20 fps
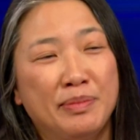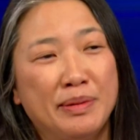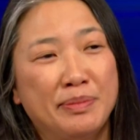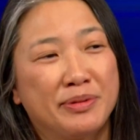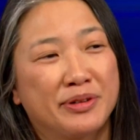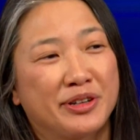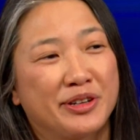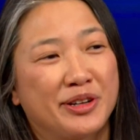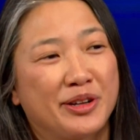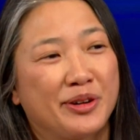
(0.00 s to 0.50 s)

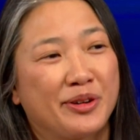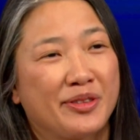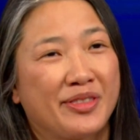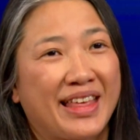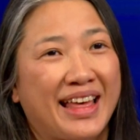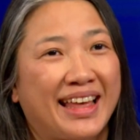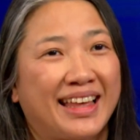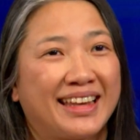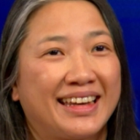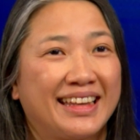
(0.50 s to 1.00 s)
people to know
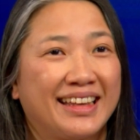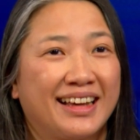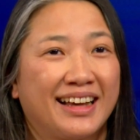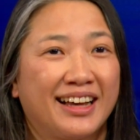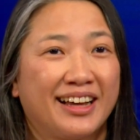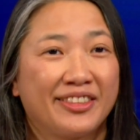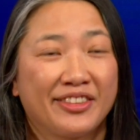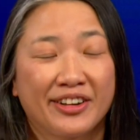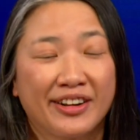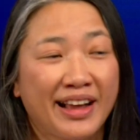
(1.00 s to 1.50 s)
that
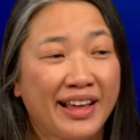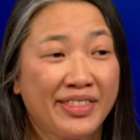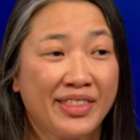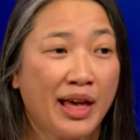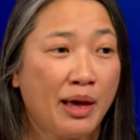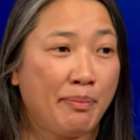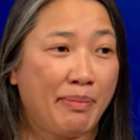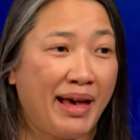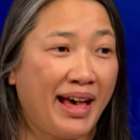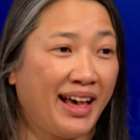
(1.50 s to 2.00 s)
uh, they're not
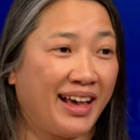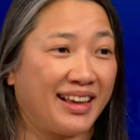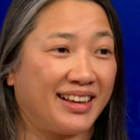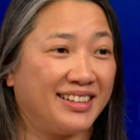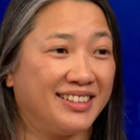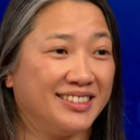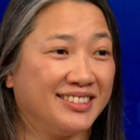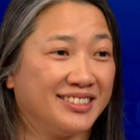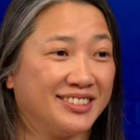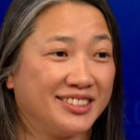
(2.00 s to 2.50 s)
that
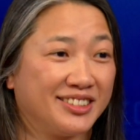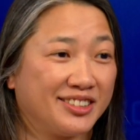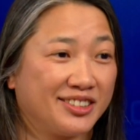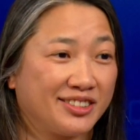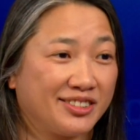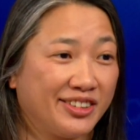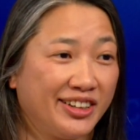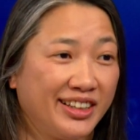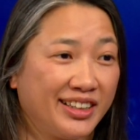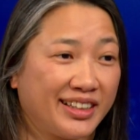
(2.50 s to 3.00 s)
bad,
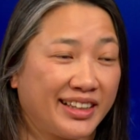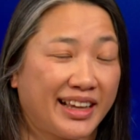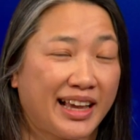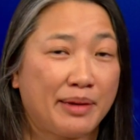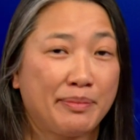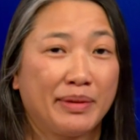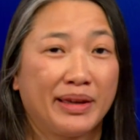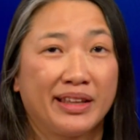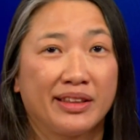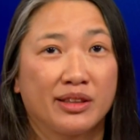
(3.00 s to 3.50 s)
really.
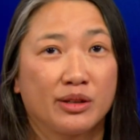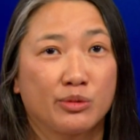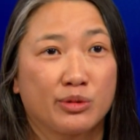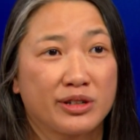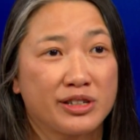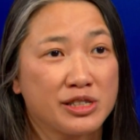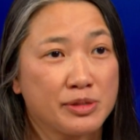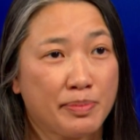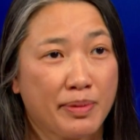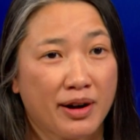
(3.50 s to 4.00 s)
I mean, the
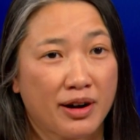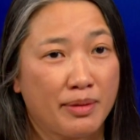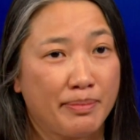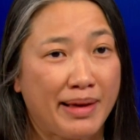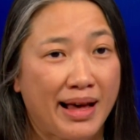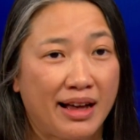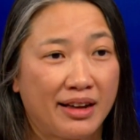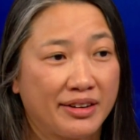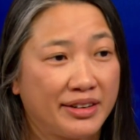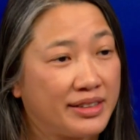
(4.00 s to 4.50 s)
worst part
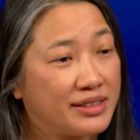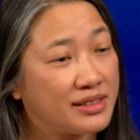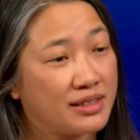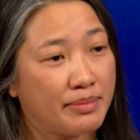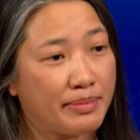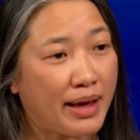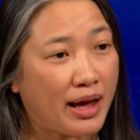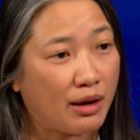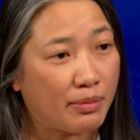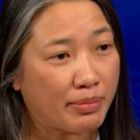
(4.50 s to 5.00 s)
about it is the
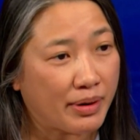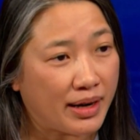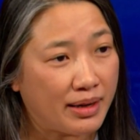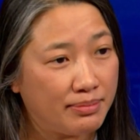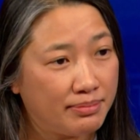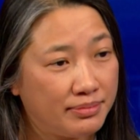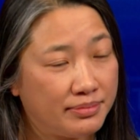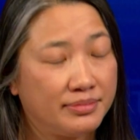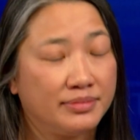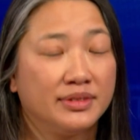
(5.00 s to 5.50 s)
bowel
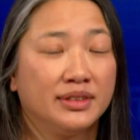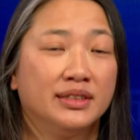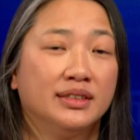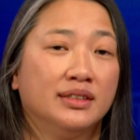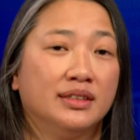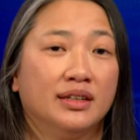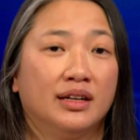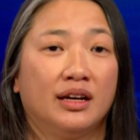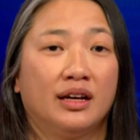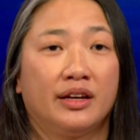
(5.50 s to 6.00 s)
prep
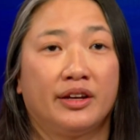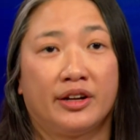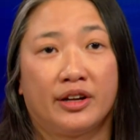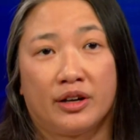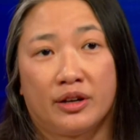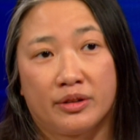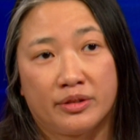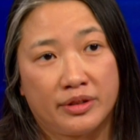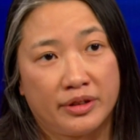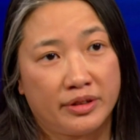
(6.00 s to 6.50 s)
you
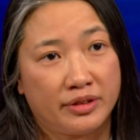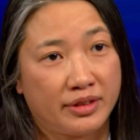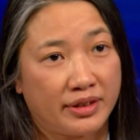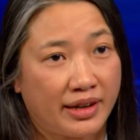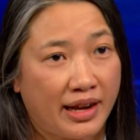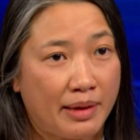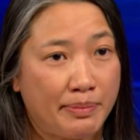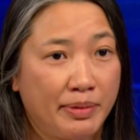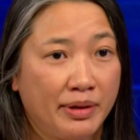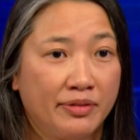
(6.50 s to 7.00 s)
know, the
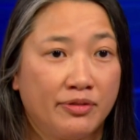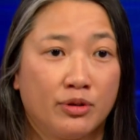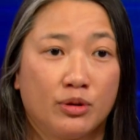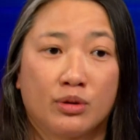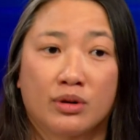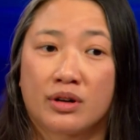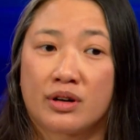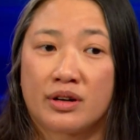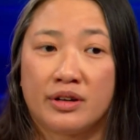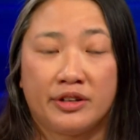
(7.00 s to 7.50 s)
night
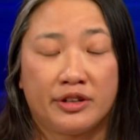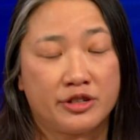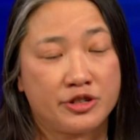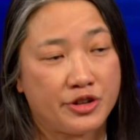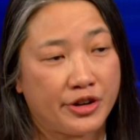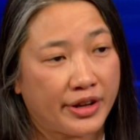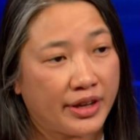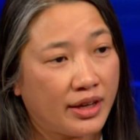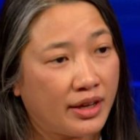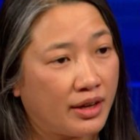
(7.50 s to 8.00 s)
before, you're
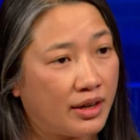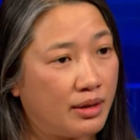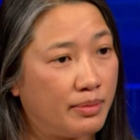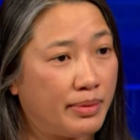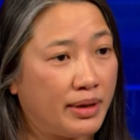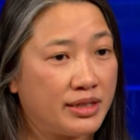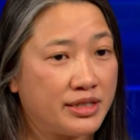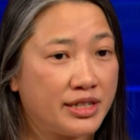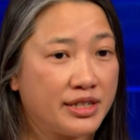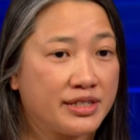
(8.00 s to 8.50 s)
drinking a
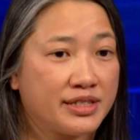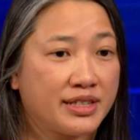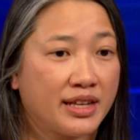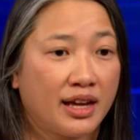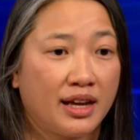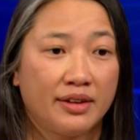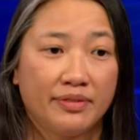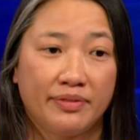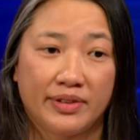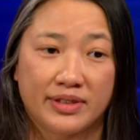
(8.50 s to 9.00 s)
bunch of
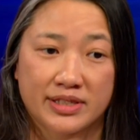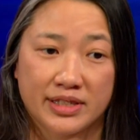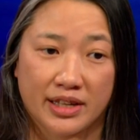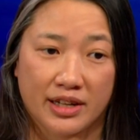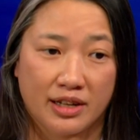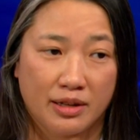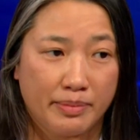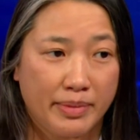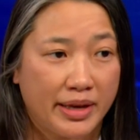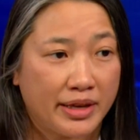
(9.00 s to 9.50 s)
stuff. It's
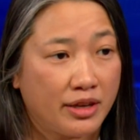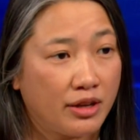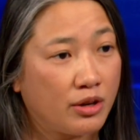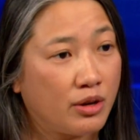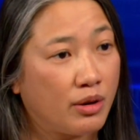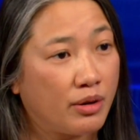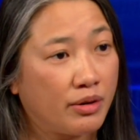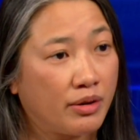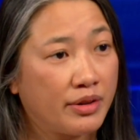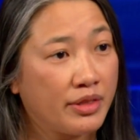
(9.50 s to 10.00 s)
going to make you
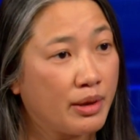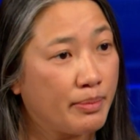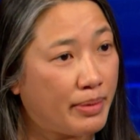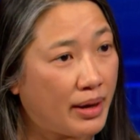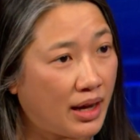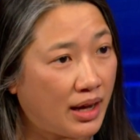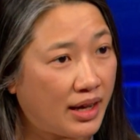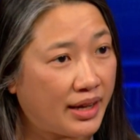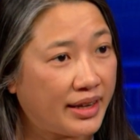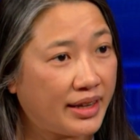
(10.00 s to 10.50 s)
go on the
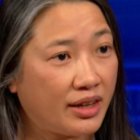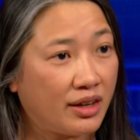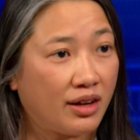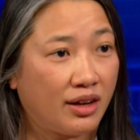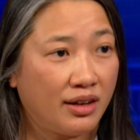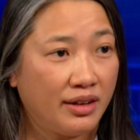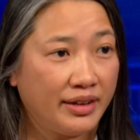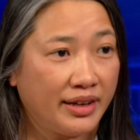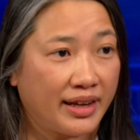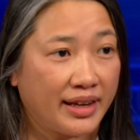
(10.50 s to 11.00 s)
potty
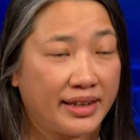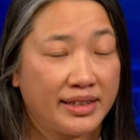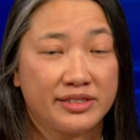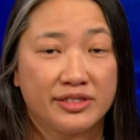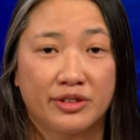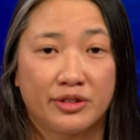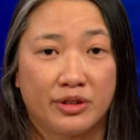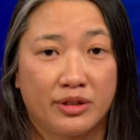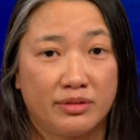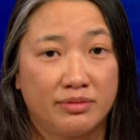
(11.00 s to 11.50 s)
all night.
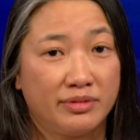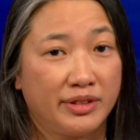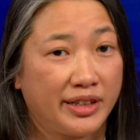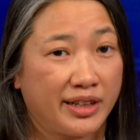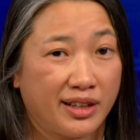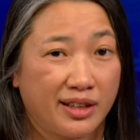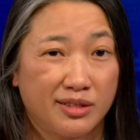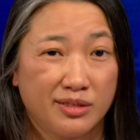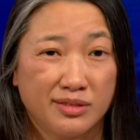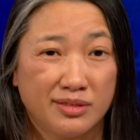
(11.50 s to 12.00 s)
So, you
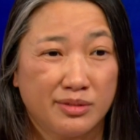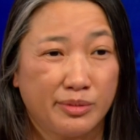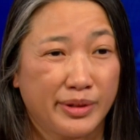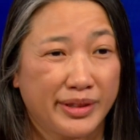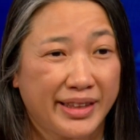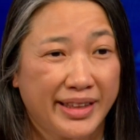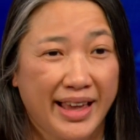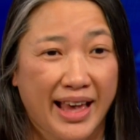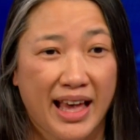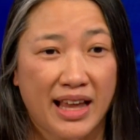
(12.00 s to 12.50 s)
know, with
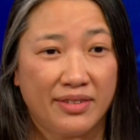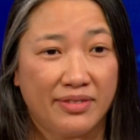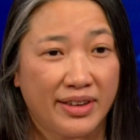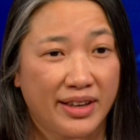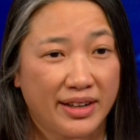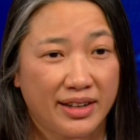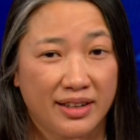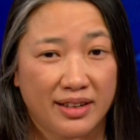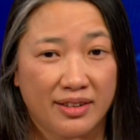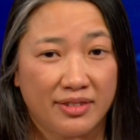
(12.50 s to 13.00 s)
the
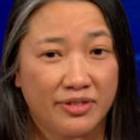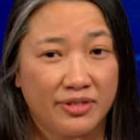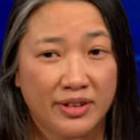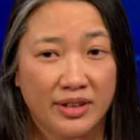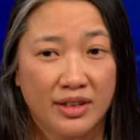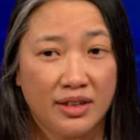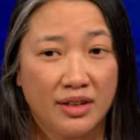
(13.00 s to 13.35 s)
advent of